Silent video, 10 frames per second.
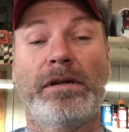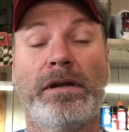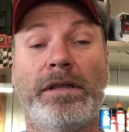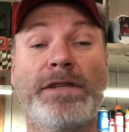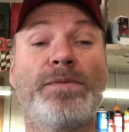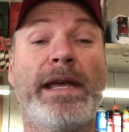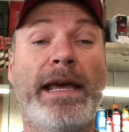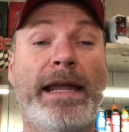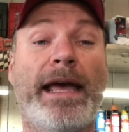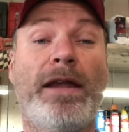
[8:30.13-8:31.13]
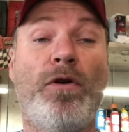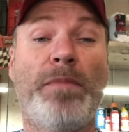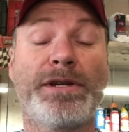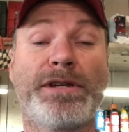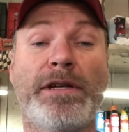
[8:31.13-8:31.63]
this weekend I got a whole
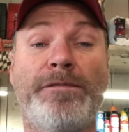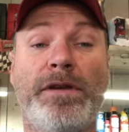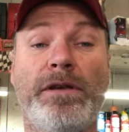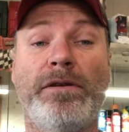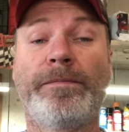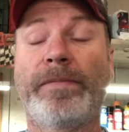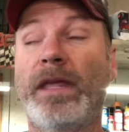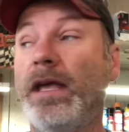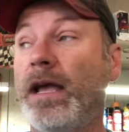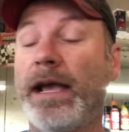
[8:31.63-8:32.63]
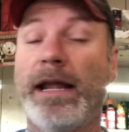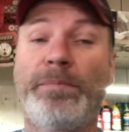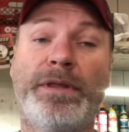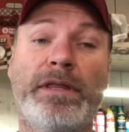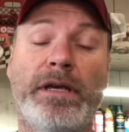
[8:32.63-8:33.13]
bunch of stuff to do. I got to
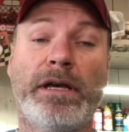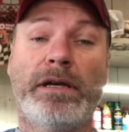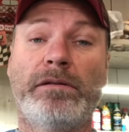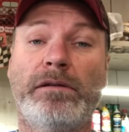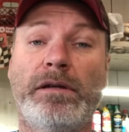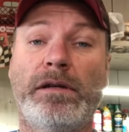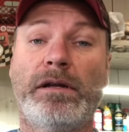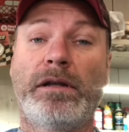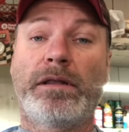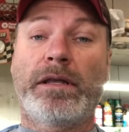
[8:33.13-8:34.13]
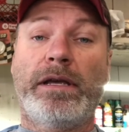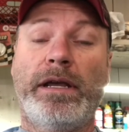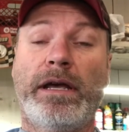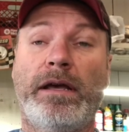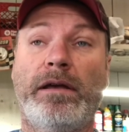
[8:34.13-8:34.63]
put the
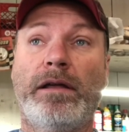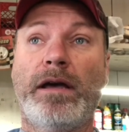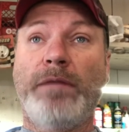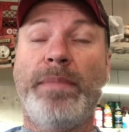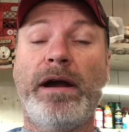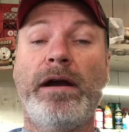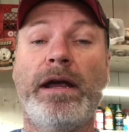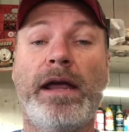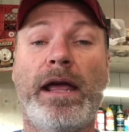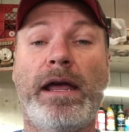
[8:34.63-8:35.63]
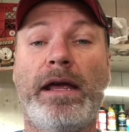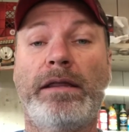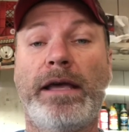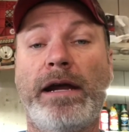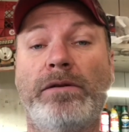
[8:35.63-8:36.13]
hub bearing
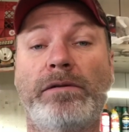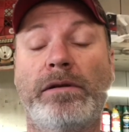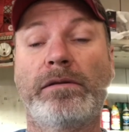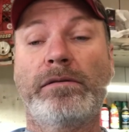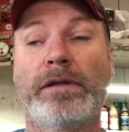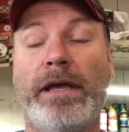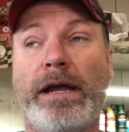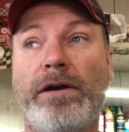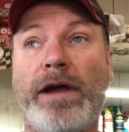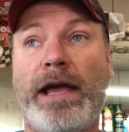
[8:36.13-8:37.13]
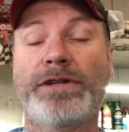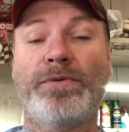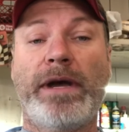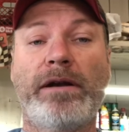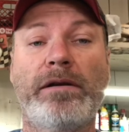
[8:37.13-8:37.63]
and the air
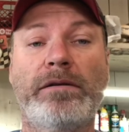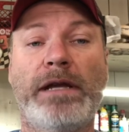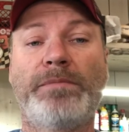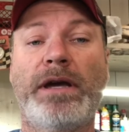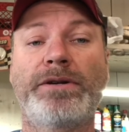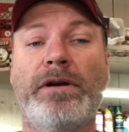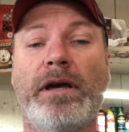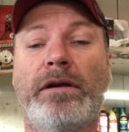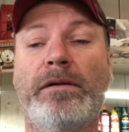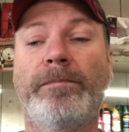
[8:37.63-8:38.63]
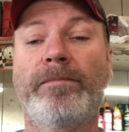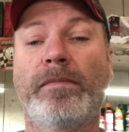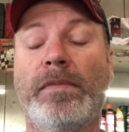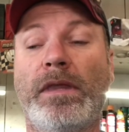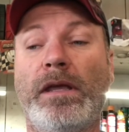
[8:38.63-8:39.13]
actuator in my truck.
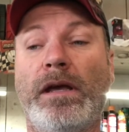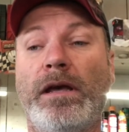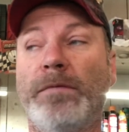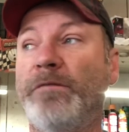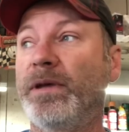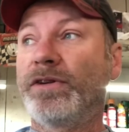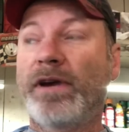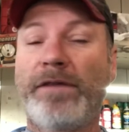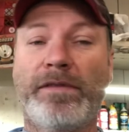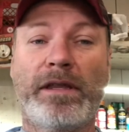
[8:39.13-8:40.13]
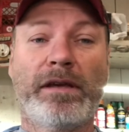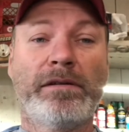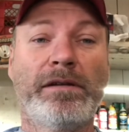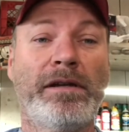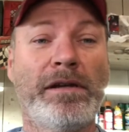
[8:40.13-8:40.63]
I've been driving the
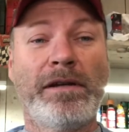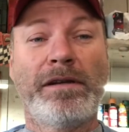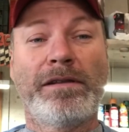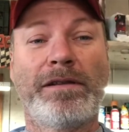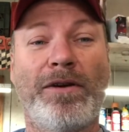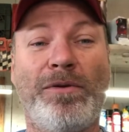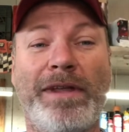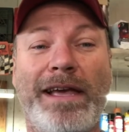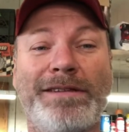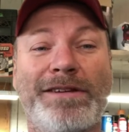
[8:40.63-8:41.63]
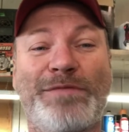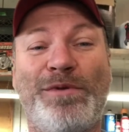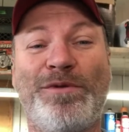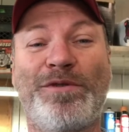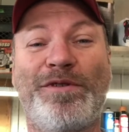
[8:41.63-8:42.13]
old ass
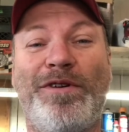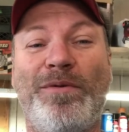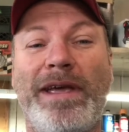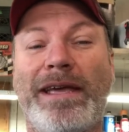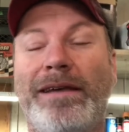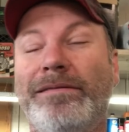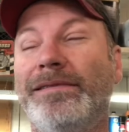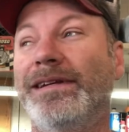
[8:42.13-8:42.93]
Explorer all week, and